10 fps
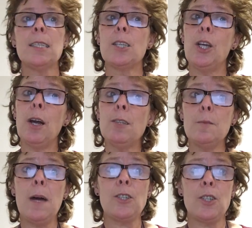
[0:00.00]
So you're going
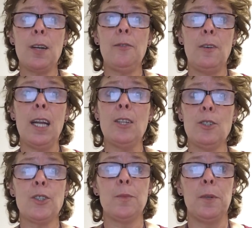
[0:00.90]
to measure different
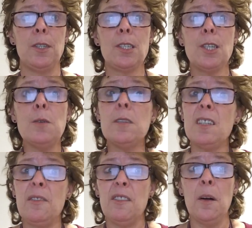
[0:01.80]
instruments
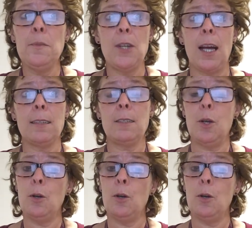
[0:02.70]
using different objects.